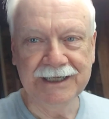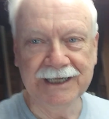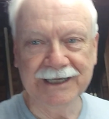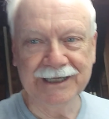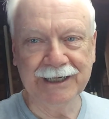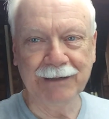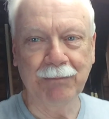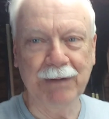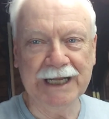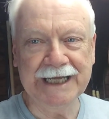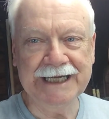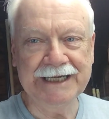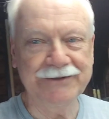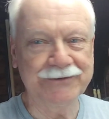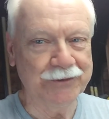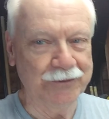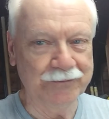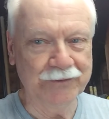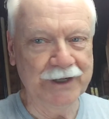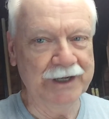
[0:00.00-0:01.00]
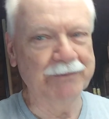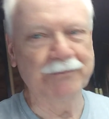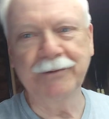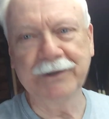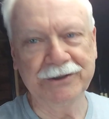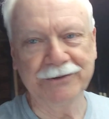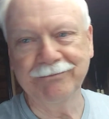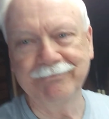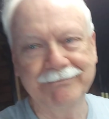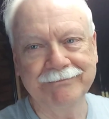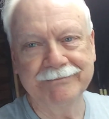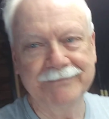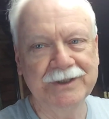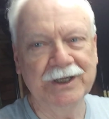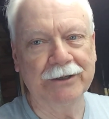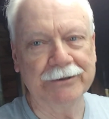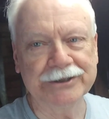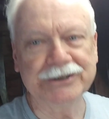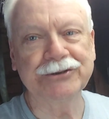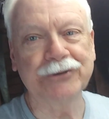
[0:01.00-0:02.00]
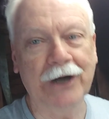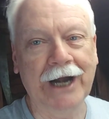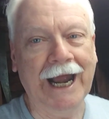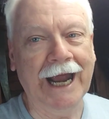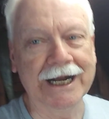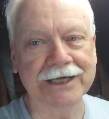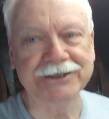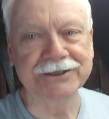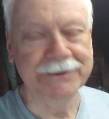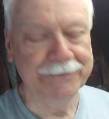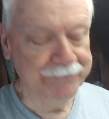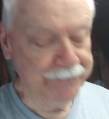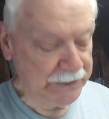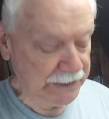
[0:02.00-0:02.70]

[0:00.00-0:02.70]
little blades over here, which are, trash.